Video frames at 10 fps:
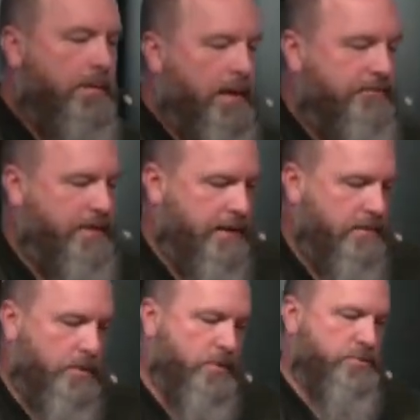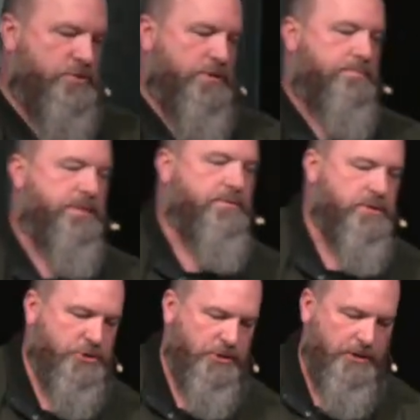have kind of learned something
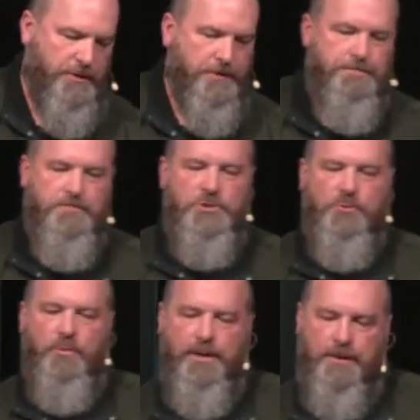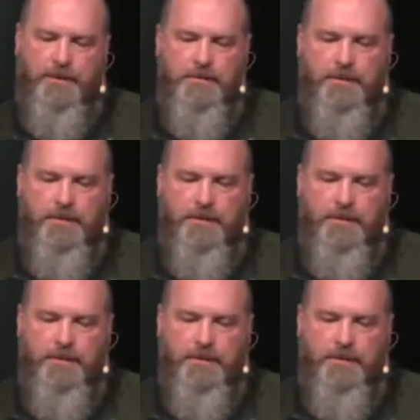this year to where